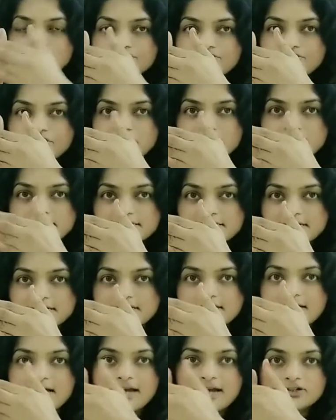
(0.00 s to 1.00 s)

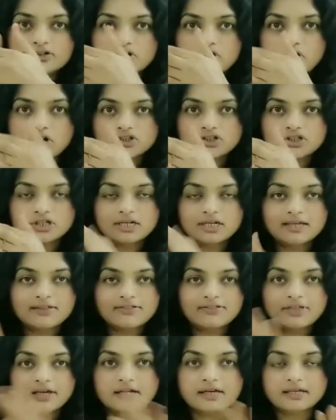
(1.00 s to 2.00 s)
reason and to logically
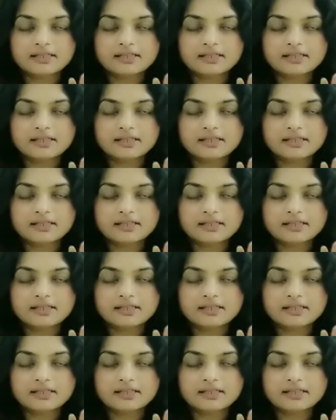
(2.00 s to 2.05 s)
think